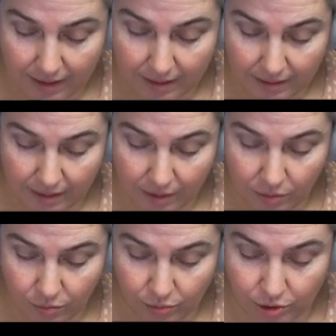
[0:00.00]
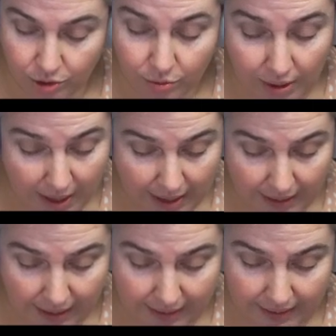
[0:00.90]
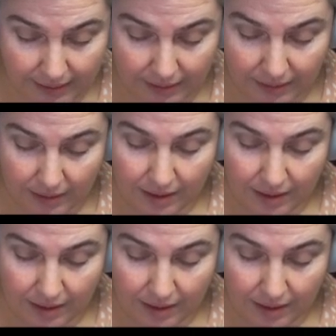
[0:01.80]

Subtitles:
you know, do the highlighting,